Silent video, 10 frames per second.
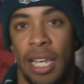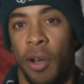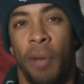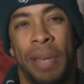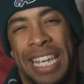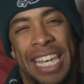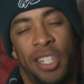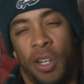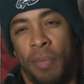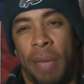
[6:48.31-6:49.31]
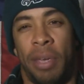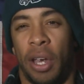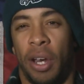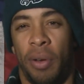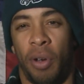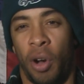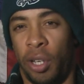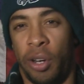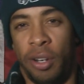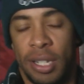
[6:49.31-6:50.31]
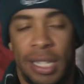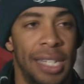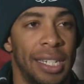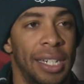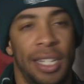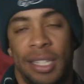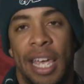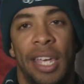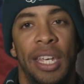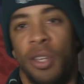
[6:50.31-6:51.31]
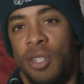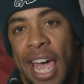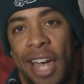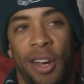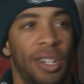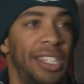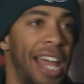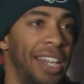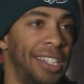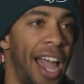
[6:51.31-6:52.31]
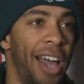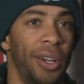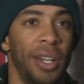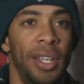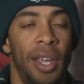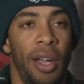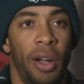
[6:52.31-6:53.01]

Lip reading: It would have been easier maybe earlier in the season, just say either Zach Ertz, Dallas Goedert,